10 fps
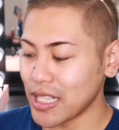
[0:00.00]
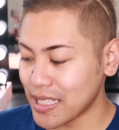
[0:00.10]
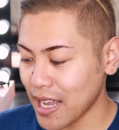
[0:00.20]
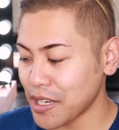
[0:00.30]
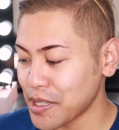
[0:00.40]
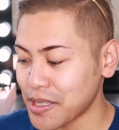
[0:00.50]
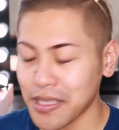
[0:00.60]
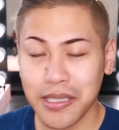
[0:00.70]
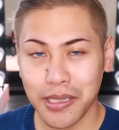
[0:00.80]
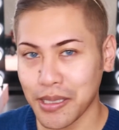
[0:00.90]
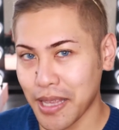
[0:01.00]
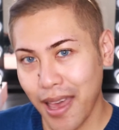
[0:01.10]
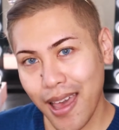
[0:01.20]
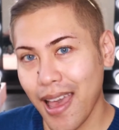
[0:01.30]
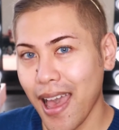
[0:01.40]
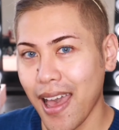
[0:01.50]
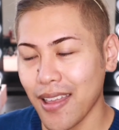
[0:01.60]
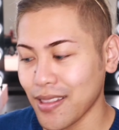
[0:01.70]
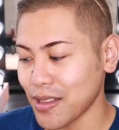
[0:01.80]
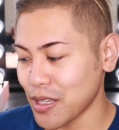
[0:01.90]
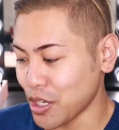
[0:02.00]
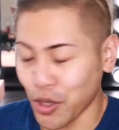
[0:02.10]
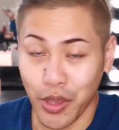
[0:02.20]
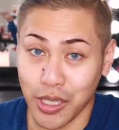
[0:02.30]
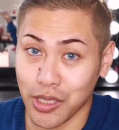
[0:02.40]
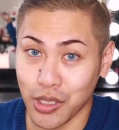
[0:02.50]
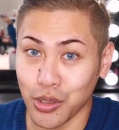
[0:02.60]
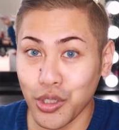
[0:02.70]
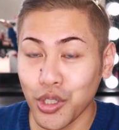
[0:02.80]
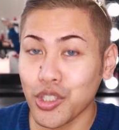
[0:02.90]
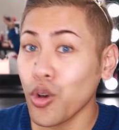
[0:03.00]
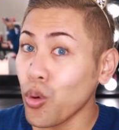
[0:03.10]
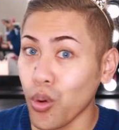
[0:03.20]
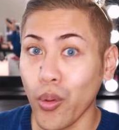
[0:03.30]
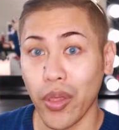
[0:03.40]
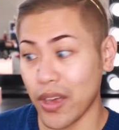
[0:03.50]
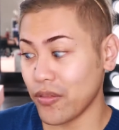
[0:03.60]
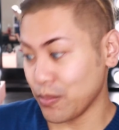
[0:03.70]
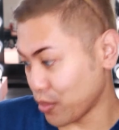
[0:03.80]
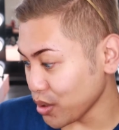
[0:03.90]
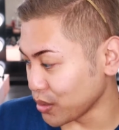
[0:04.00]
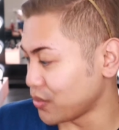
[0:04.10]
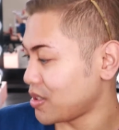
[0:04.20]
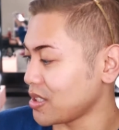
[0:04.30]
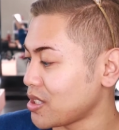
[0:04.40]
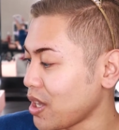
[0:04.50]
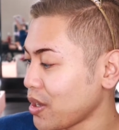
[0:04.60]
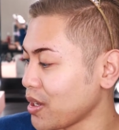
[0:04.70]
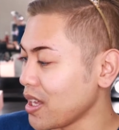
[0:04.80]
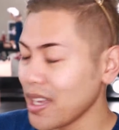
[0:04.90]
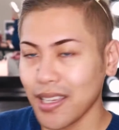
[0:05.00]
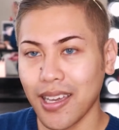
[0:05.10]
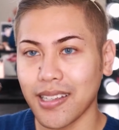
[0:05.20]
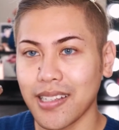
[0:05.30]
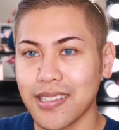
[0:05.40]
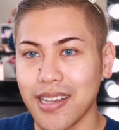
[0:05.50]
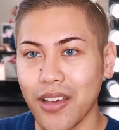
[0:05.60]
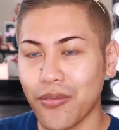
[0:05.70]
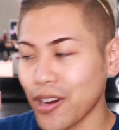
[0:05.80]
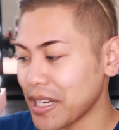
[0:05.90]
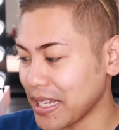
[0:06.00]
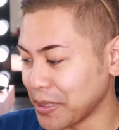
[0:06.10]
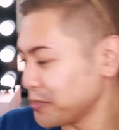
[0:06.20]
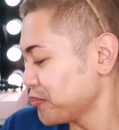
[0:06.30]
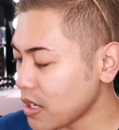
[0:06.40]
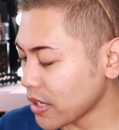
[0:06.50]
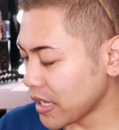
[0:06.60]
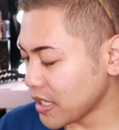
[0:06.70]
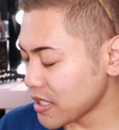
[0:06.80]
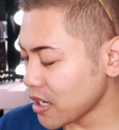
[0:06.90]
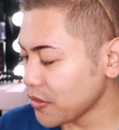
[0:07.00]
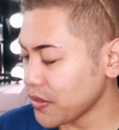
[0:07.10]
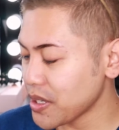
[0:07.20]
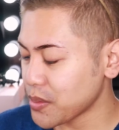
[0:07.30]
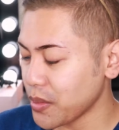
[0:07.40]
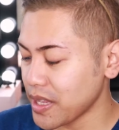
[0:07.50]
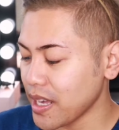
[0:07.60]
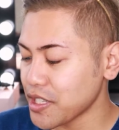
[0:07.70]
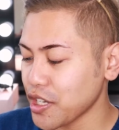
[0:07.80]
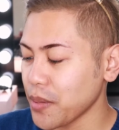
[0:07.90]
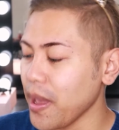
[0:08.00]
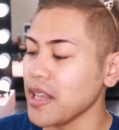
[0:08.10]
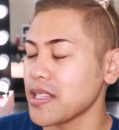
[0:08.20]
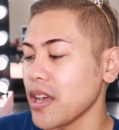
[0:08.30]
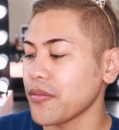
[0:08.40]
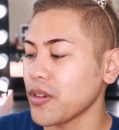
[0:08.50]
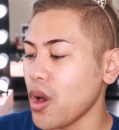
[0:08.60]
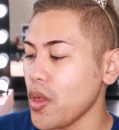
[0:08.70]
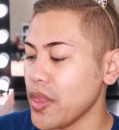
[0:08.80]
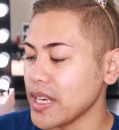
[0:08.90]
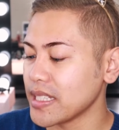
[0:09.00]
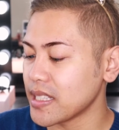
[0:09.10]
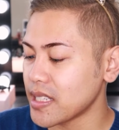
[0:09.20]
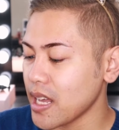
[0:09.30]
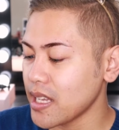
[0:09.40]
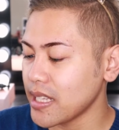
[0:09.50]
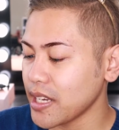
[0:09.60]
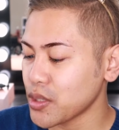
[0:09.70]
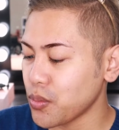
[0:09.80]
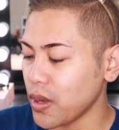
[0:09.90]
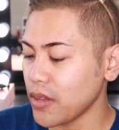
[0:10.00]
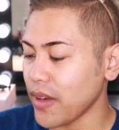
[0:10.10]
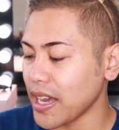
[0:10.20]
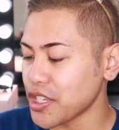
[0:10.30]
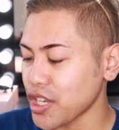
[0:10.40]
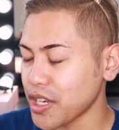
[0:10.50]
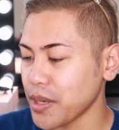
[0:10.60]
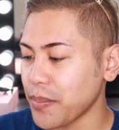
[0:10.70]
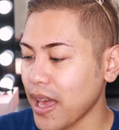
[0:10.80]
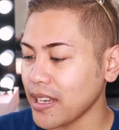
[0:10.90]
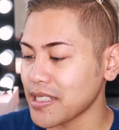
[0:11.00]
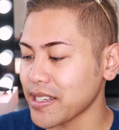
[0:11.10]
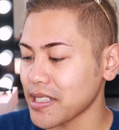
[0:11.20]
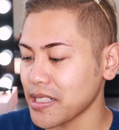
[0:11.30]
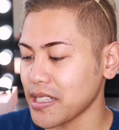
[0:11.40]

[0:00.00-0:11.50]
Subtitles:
the standards are still there and, you know, they're still good or they've improved. So yeah, let's dive right in. So okay, let's start off first with the eyeshadow palettes. I've got the Starlight 12 eyeshadow palette. As you guys